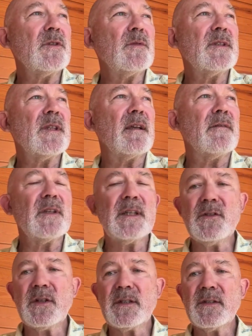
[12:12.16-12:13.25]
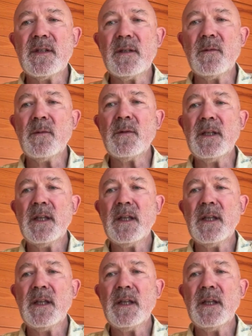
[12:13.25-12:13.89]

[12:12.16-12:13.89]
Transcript: which was that of intricacy, where